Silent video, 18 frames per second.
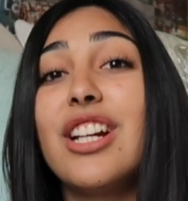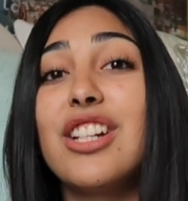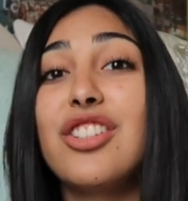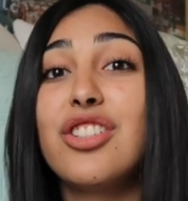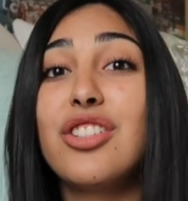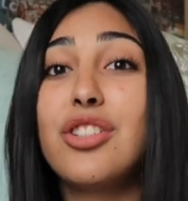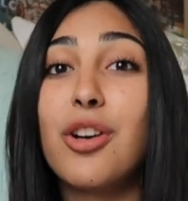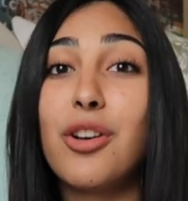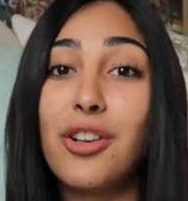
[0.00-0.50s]
you guys
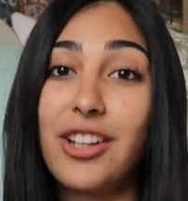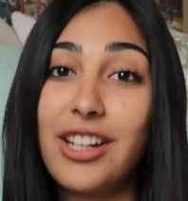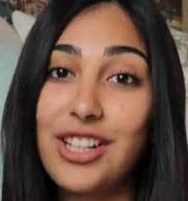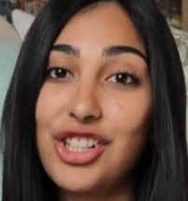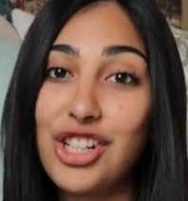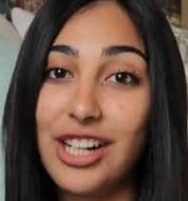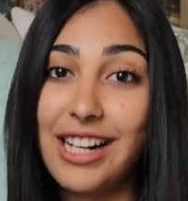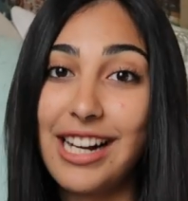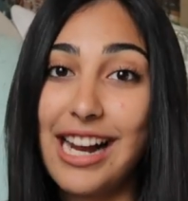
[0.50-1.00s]
should totally
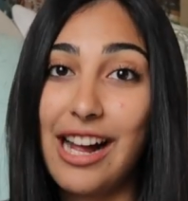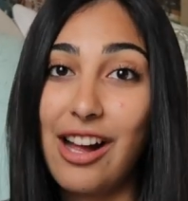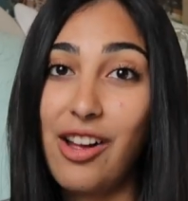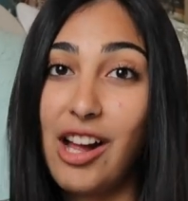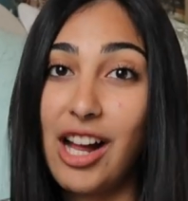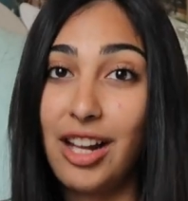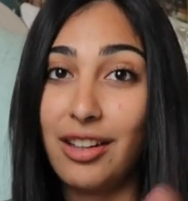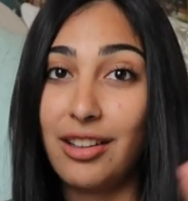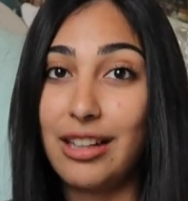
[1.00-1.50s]
check it
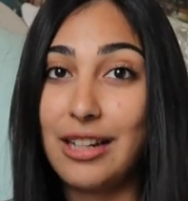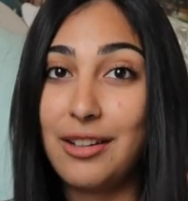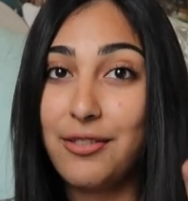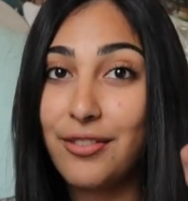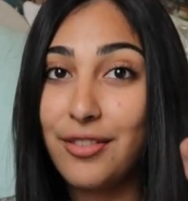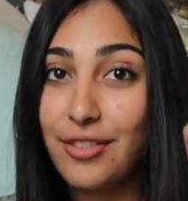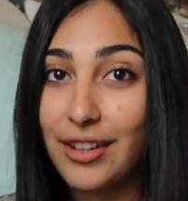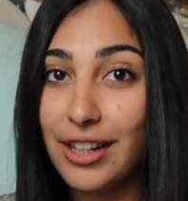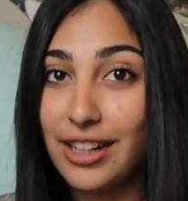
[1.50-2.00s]
out. I'll
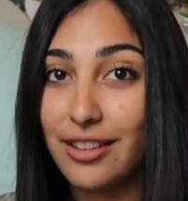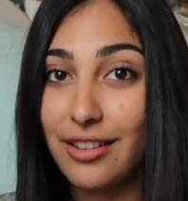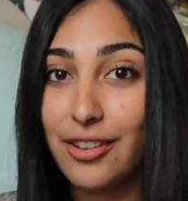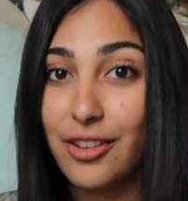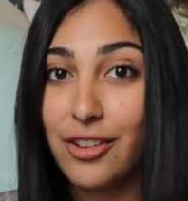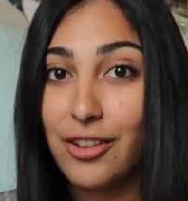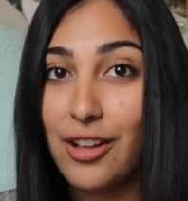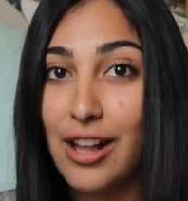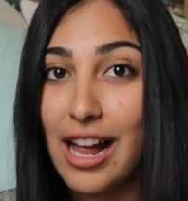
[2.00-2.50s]
leave like a
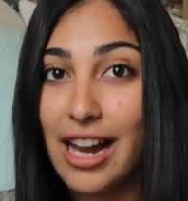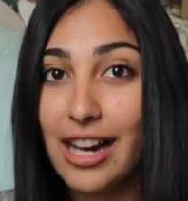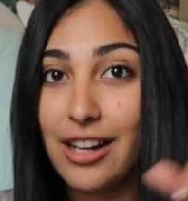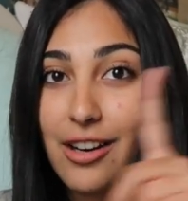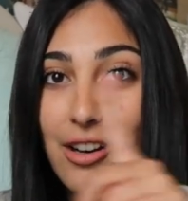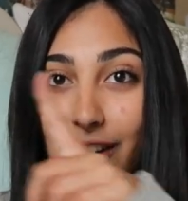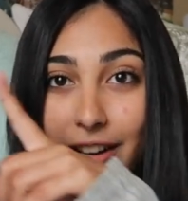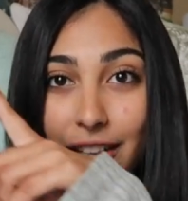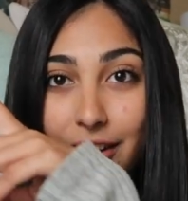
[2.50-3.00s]
little
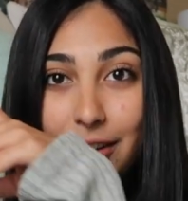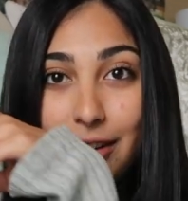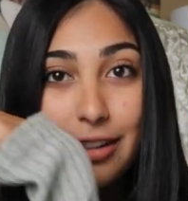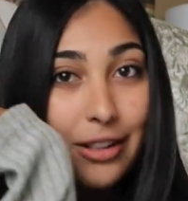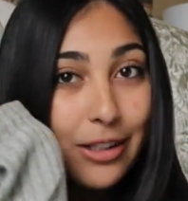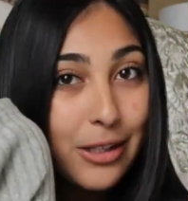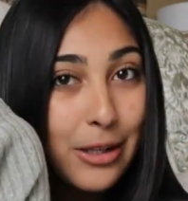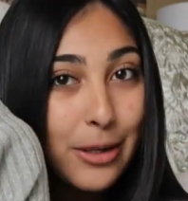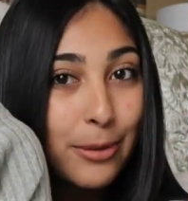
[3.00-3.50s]
icon
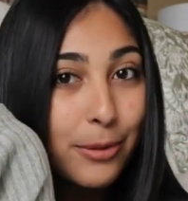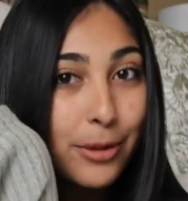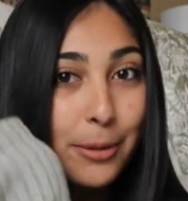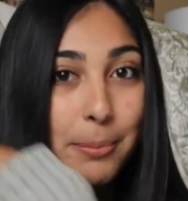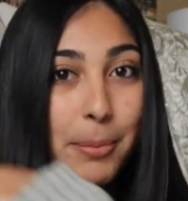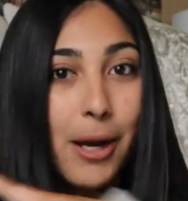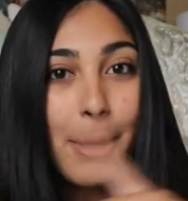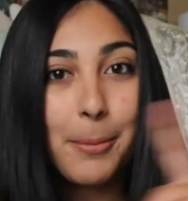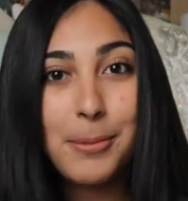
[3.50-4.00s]
where
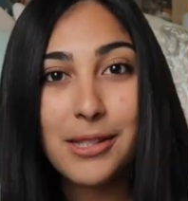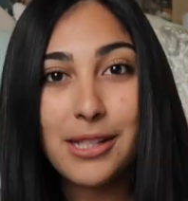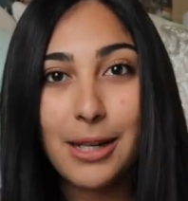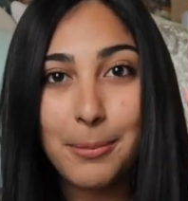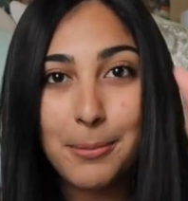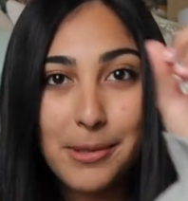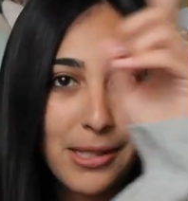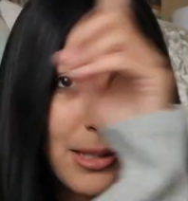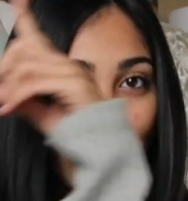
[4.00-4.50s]
it pops
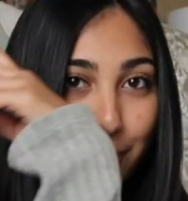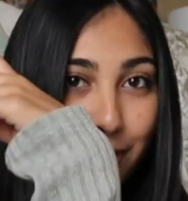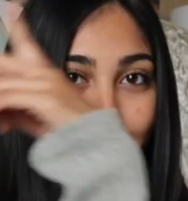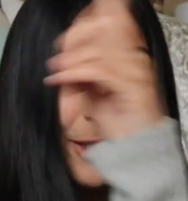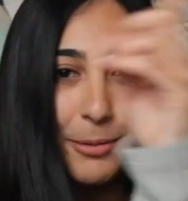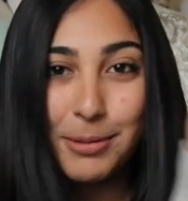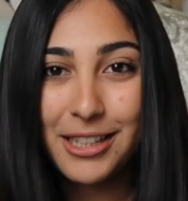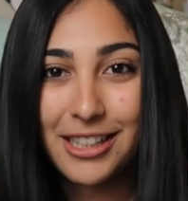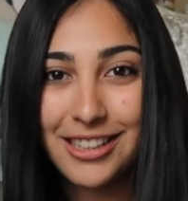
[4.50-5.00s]
up somewhere
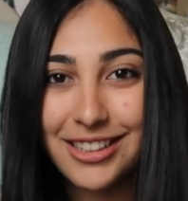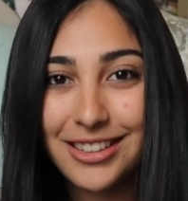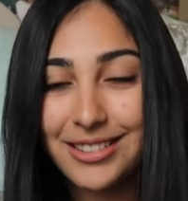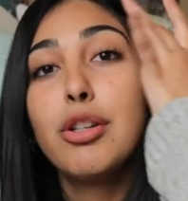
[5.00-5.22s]
up here.